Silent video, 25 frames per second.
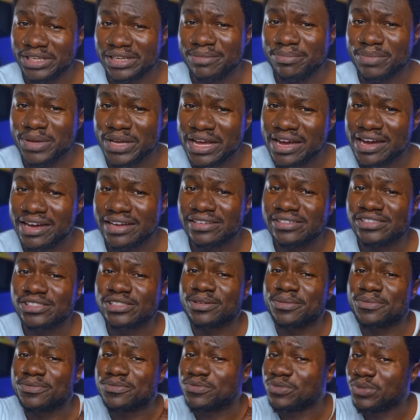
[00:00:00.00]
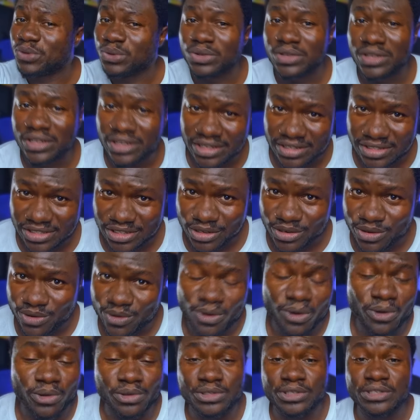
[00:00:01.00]
began some few years
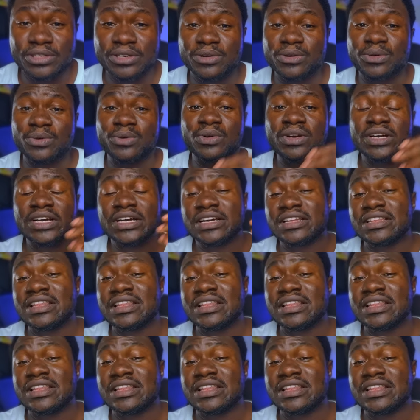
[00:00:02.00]
ago, although